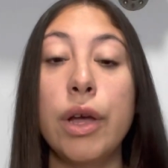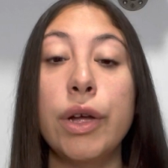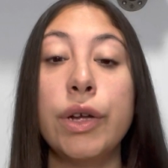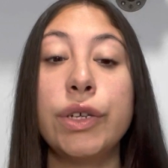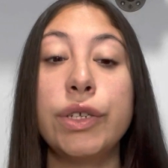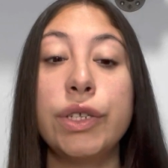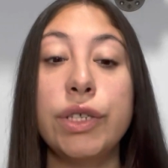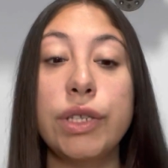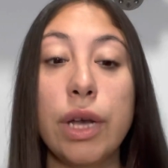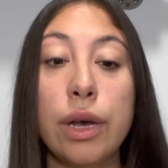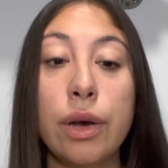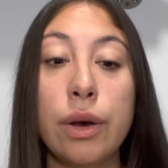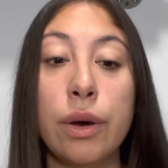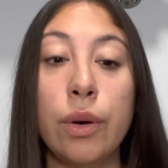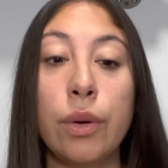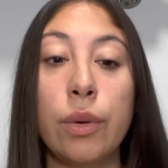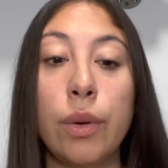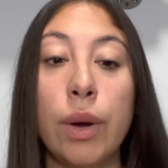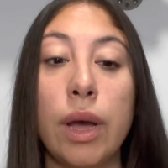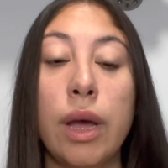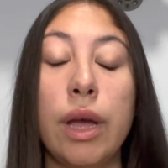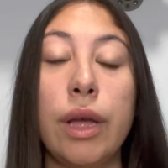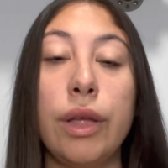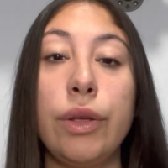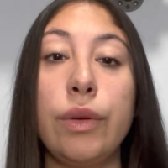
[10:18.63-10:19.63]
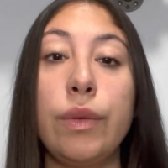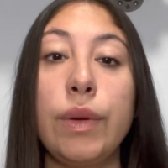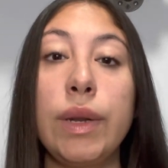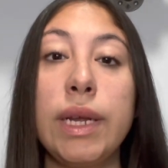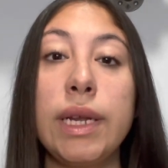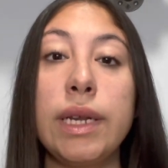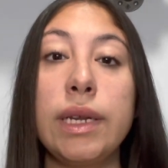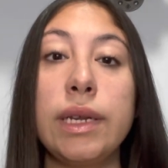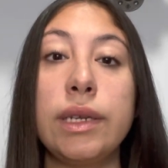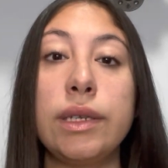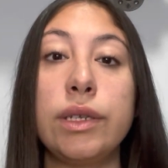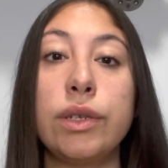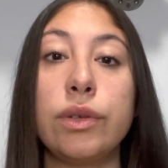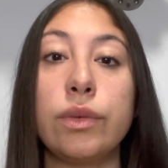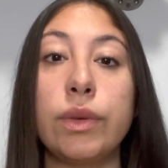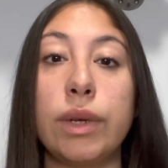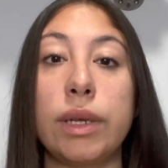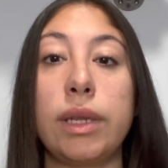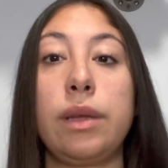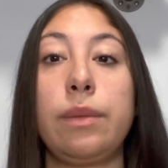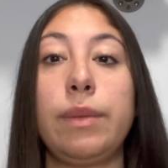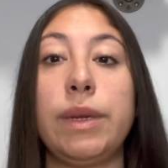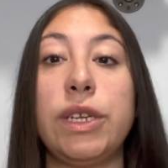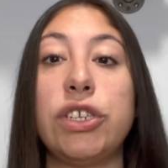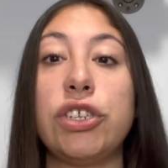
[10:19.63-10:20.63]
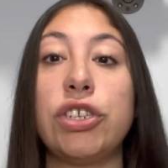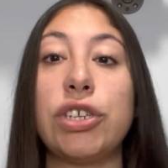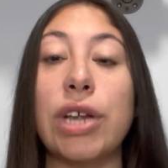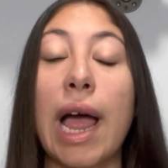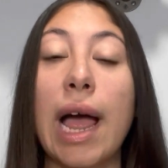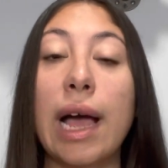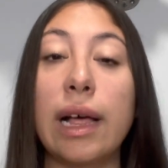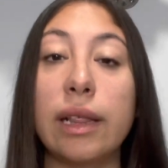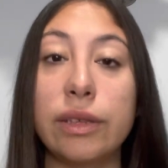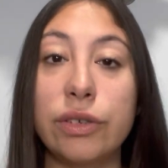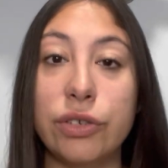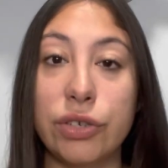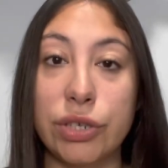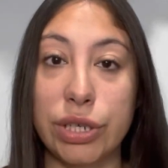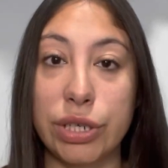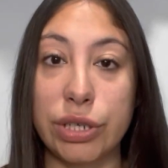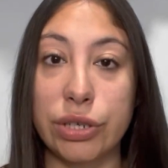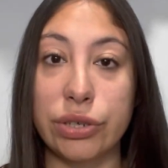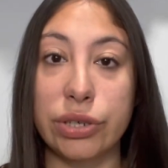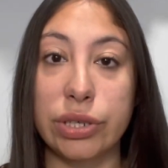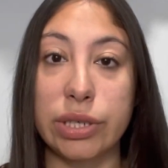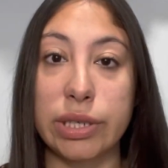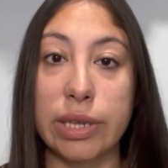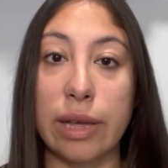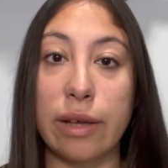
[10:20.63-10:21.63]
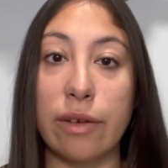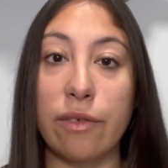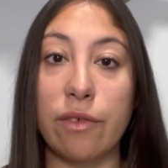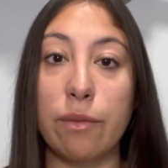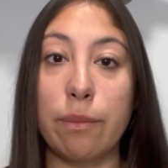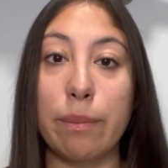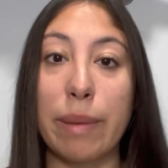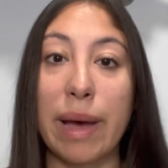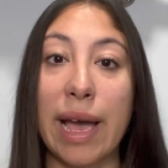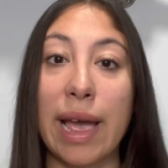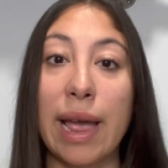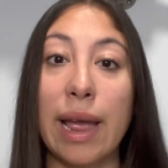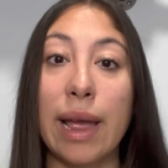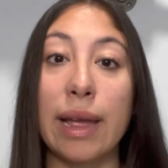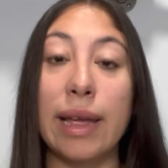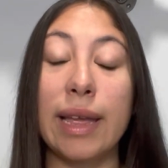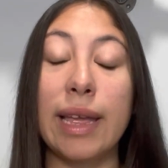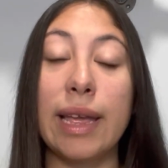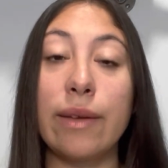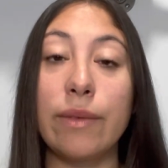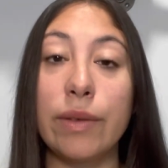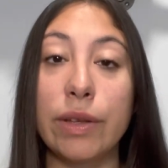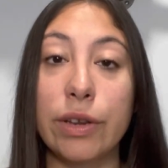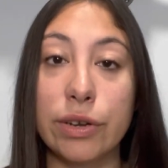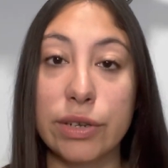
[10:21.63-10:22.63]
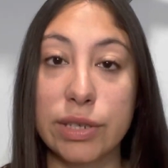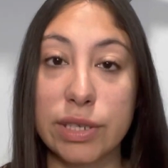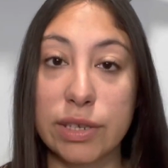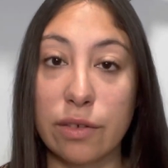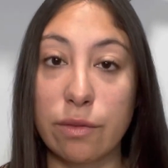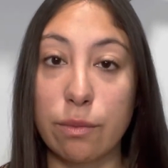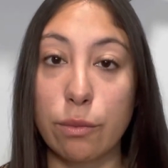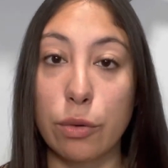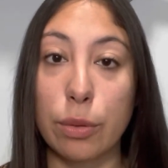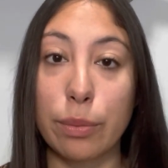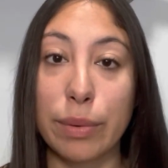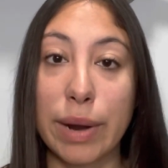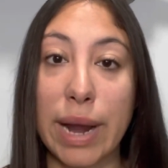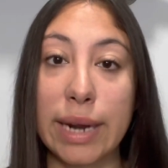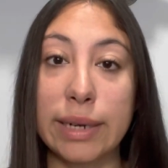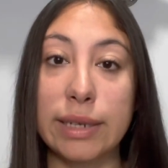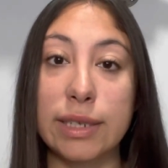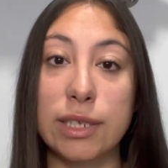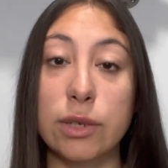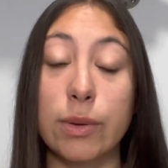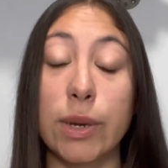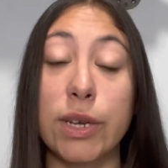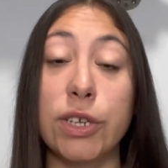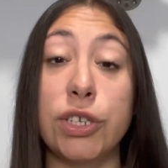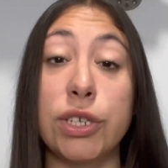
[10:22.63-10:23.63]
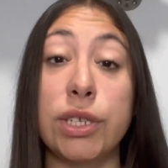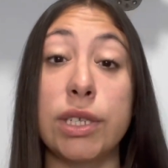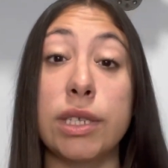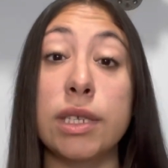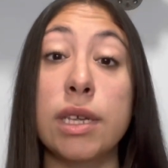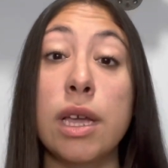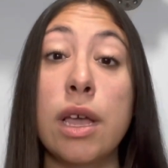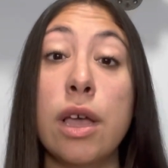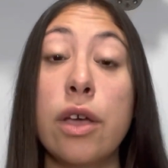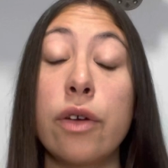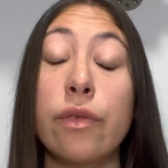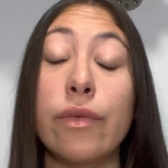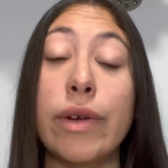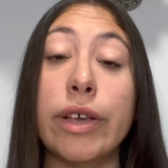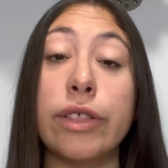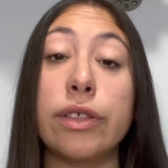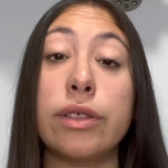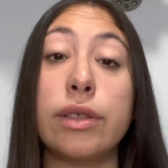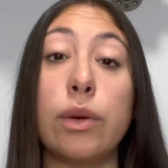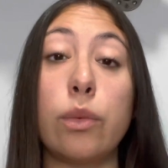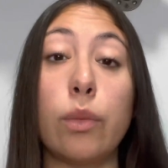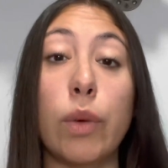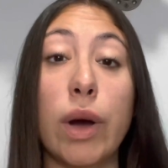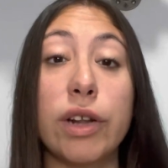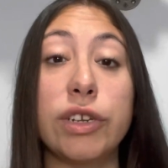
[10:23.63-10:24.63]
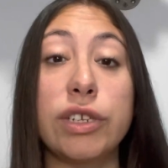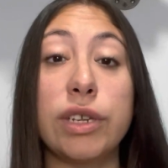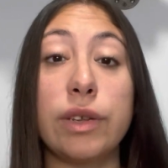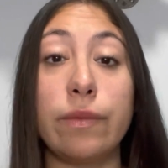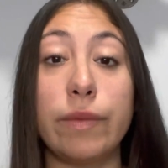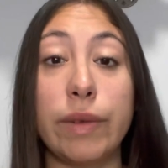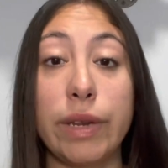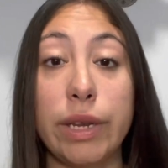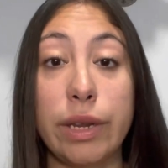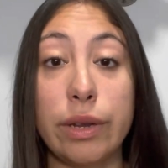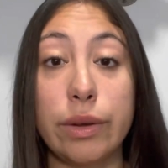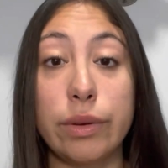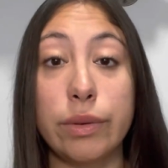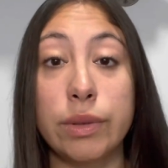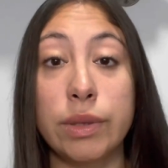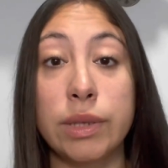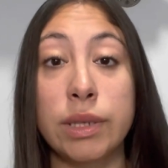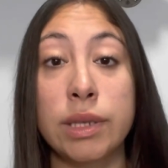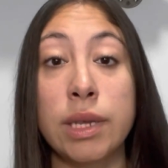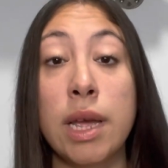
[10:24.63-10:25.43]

So you need to really be challenging yourself by giving yourself more practice questions rather than watching videos.